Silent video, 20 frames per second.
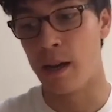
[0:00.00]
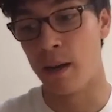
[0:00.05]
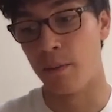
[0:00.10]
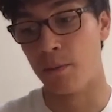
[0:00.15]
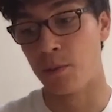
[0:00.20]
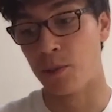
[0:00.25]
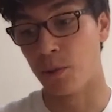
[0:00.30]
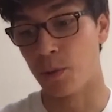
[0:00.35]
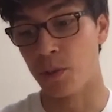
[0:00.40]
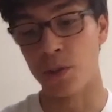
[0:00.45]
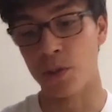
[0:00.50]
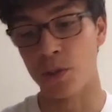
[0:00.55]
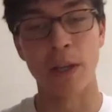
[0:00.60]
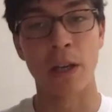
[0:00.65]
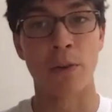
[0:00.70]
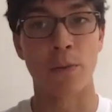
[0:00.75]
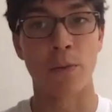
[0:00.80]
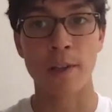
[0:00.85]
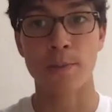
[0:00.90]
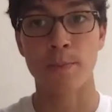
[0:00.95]
So we're doing
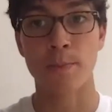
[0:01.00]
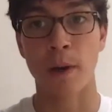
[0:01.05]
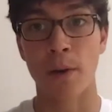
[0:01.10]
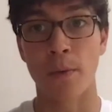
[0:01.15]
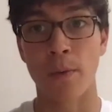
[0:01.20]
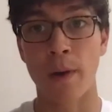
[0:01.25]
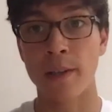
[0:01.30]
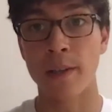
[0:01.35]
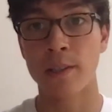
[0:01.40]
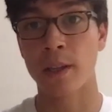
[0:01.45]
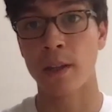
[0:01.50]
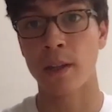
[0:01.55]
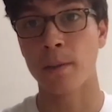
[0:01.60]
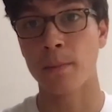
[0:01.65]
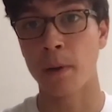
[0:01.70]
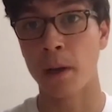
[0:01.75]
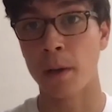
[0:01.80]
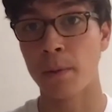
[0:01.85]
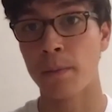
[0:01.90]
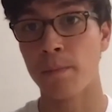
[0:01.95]
it race by race at the
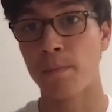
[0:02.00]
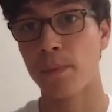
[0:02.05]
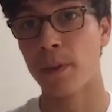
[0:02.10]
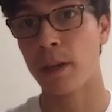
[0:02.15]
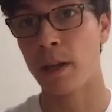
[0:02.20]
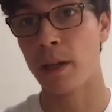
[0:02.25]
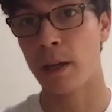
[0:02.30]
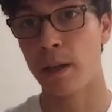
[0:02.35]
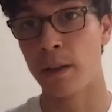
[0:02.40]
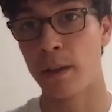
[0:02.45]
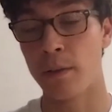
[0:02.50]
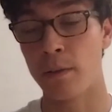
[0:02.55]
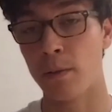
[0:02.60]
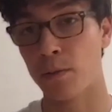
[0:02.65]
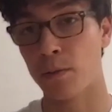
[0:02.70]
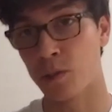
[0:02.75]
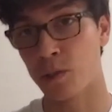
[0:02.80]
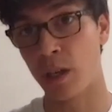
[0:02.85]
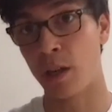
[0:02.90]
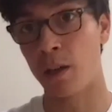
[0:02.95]
moment. They've
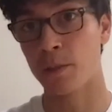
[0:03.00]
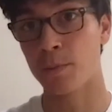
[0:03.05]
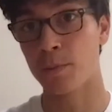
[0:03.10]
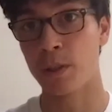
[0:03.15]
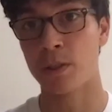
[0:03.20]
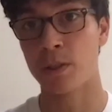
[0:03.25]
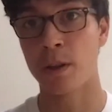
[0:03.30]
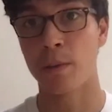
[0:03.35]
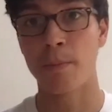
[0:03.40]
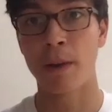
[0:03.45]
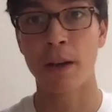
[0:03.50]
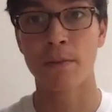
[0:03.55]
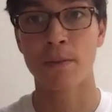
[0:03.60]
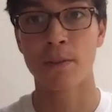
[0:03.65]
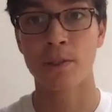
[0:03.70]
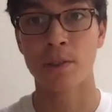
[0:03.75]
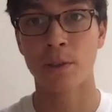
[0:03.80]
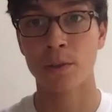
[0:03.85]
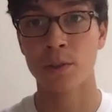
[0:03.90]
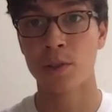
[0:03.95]
obviously asked me to come back for
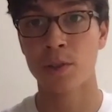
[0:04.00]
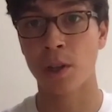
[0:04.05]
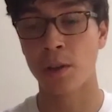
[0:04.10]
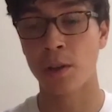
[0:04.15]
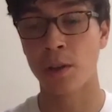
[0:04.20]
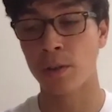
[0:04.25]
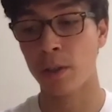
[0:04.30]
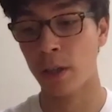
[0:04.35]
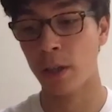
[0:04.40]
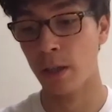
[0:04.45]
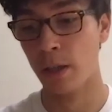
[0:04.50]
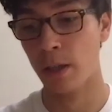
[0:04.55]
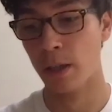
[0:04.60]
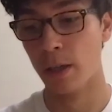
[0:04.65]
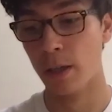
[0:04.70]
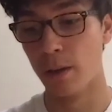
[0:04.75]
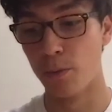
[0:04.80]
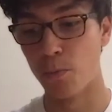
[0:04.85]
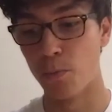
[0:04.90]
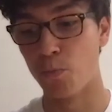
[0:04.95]
Silverstone.
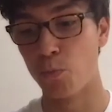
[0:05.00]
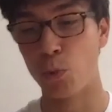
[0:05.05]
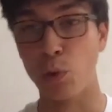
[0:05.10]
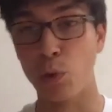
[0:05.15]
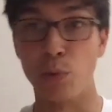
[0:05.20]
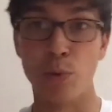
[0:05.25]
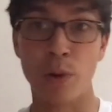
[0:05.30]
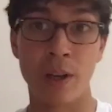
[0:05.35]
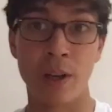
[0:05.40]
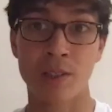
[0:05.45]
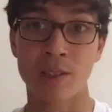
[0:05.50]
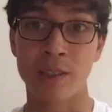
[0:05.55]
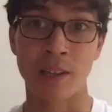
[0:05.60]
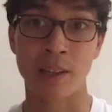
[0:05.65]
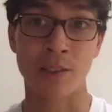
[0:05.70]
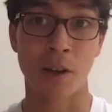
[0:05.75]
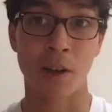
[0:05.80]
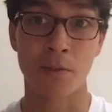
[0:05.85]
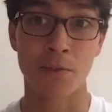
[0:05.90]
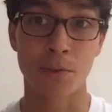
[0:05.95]
We'll
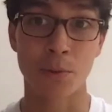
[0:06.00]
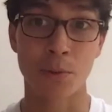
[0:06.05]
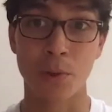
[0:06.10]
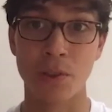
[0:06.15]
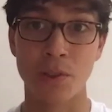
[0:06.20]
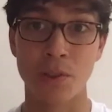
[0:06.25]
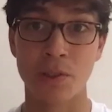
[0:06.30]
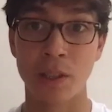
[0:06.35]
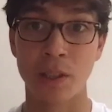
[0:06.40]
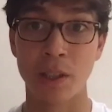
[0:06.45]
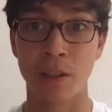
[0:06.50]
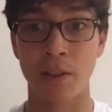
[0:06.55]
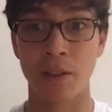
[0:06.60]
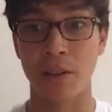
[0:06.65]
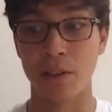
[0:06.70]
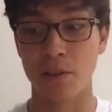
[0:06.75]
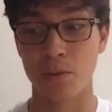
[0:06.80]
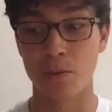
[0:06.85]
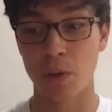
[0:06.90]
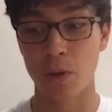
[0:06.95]
reassess afterwards,
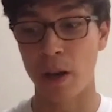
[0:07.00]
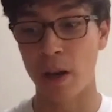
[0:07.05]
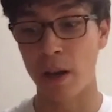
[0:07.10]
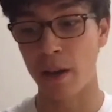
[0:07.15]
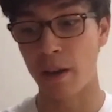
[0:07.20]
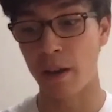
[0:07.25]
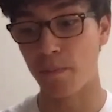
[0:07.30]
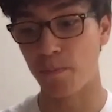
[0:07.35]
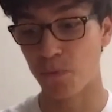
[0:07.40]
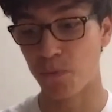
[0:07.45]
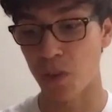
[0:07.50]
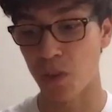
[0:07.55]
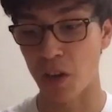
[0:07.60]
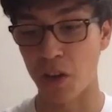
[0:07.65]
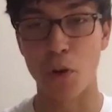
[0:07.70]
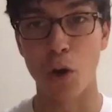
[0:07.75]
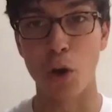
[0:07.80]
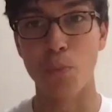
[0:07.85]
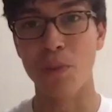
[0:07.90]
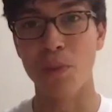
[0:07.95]
and I kind of
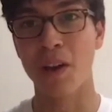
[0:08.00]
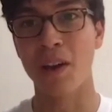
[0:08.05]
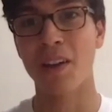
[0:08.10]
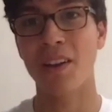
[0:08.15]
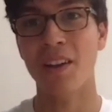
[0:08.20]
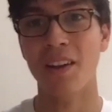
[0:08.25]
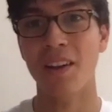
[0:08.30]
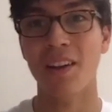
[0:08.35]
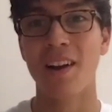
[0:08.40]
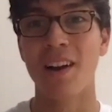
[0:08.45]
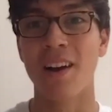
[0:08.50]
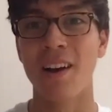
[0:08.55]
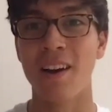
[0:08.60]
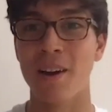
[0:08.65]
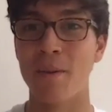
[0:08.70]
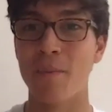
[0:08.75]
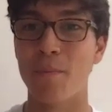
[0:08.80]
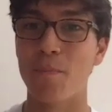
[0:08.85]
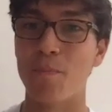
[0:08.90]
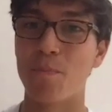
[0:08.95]
hope that
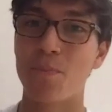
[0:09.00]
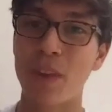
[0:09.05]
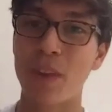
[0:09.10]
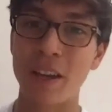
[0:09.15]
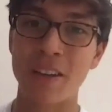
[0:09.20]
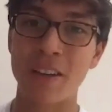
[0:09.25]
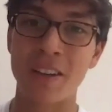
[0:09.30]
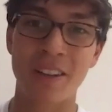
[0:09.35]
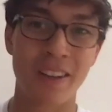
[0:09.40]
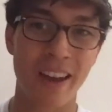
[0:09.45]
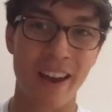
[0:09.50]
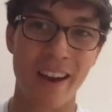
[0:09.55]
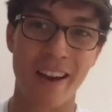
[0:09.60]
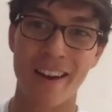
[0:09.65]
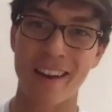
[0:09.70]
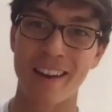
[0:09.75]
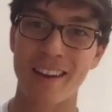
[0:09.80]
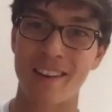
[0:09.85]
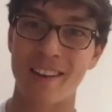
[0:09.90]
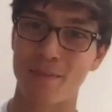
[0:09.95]
they can get
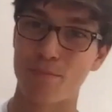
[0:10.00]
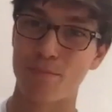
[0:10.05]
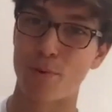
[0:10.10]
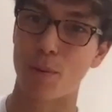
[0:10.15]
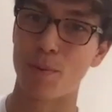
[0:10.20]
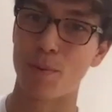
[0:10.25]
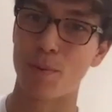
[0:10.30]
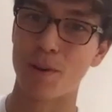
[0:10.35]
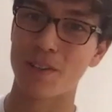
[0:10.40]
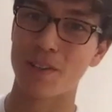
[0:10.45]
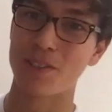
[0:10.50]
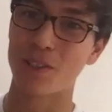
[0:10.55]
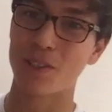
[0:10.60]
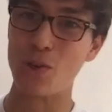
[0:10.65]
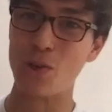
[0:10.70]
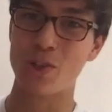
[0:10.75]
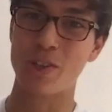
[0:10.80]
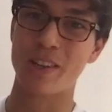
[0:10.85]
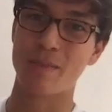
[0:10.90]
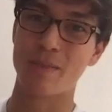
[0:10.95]
a proper
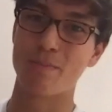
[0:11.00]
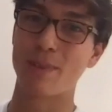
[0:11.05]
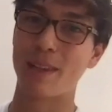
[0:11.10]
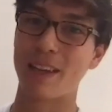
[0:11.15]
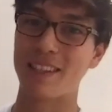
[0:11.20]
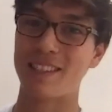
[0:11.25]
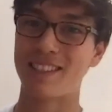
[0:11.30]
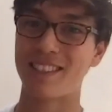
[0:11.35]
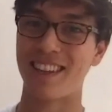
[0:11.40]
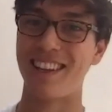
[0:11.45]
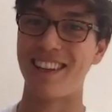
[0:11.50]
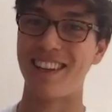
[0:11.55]
solution in place.